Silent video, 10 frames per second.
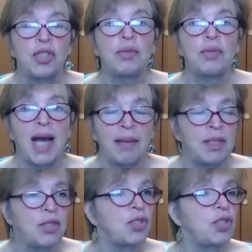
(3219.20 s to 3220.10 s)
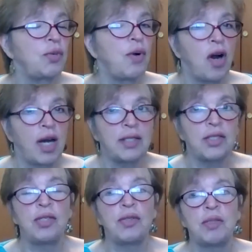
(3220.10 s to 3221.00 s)
Two diamonds, two
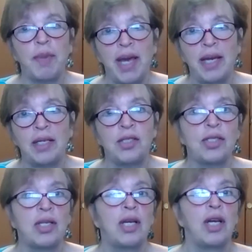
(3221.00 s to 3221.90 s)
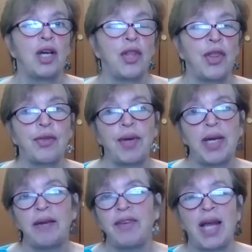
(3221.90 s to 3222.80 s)
hearts, two spades,
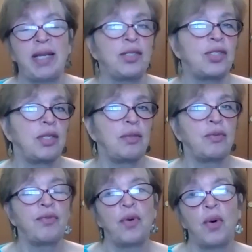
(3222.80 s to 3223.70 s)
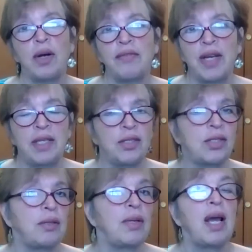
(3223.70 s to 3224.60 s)
three of any suit, four of any
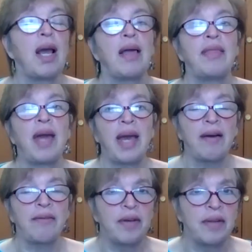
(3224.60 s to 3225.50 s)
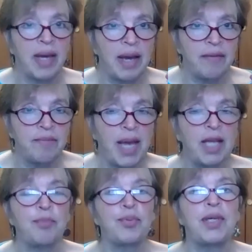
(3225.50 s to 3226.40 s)
suit. They have they have
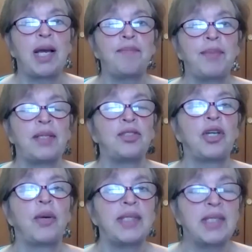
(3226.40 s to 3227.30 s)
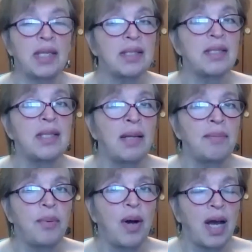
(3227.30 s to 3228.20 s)
made a preempt bid showing six to
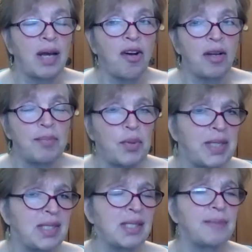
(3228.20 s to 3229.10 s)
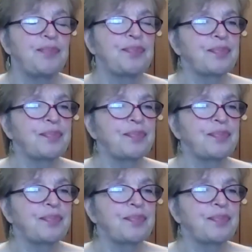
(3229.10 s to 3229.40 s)
10 high card points,